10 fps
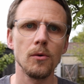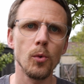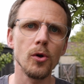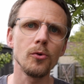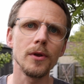
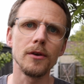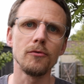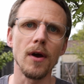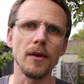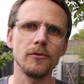We all need a
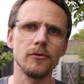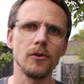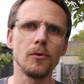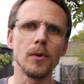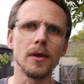rest,
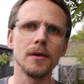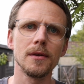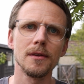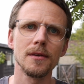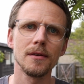don't we?
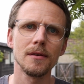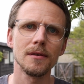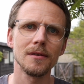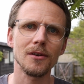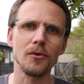
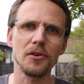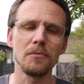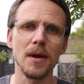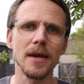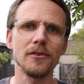God
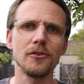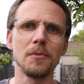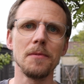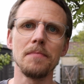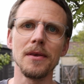didn't make us to
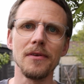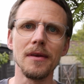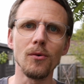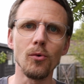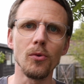be
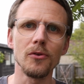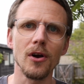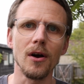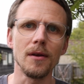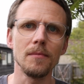busy all the
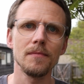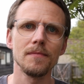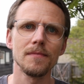time.